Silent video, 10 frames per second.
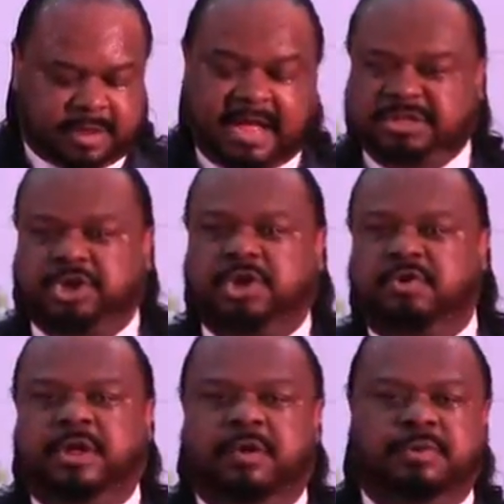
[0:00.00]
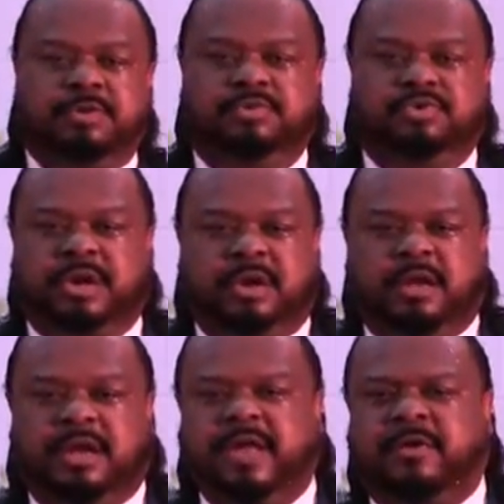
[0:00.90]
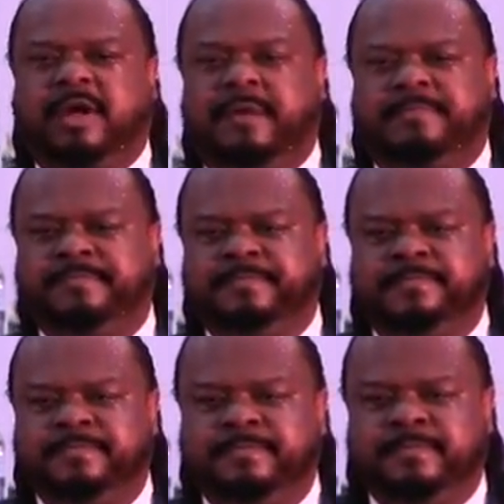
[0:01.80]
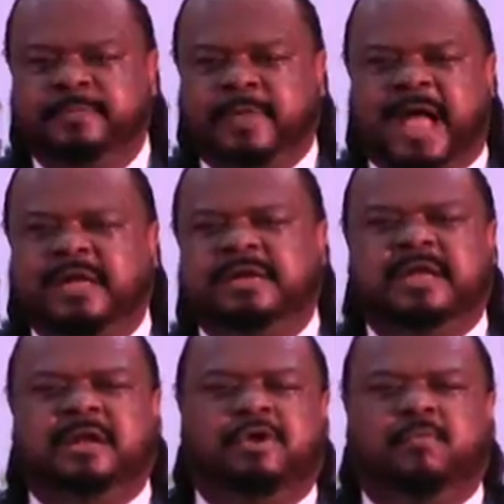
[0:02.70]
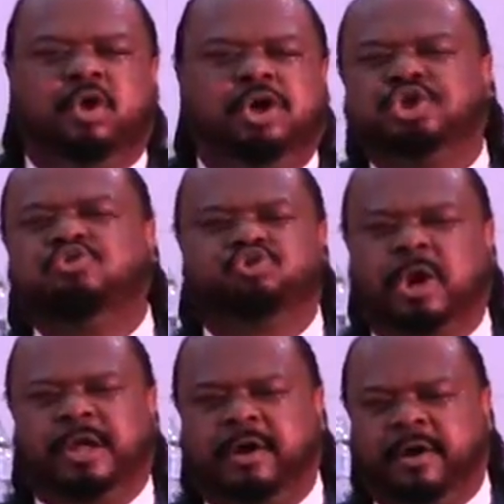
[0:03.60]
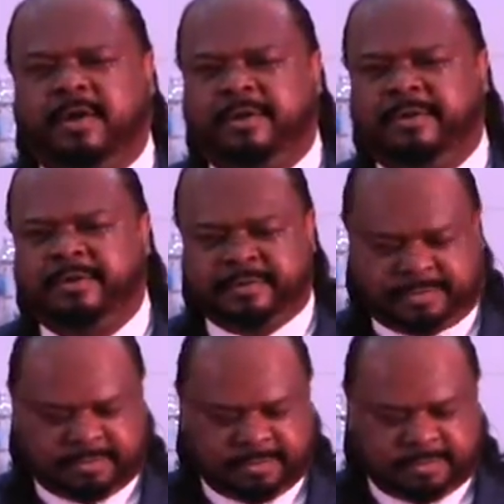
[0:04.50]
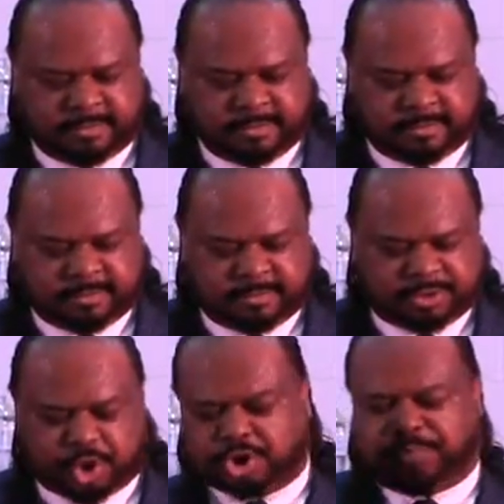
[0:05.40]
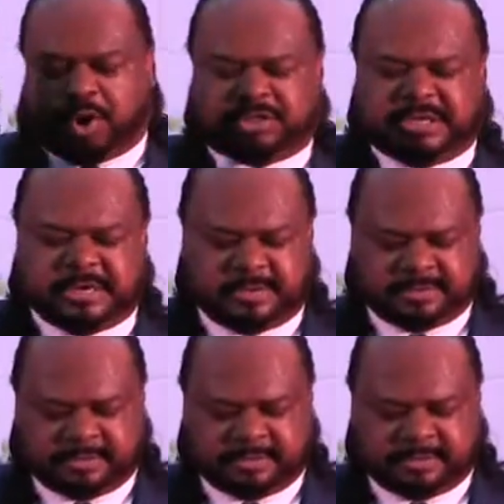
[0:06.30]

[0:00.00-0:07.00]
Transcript: I saw you here, you were drinking all the liquor up. I couldn't get no more because you drunk it all. Church person.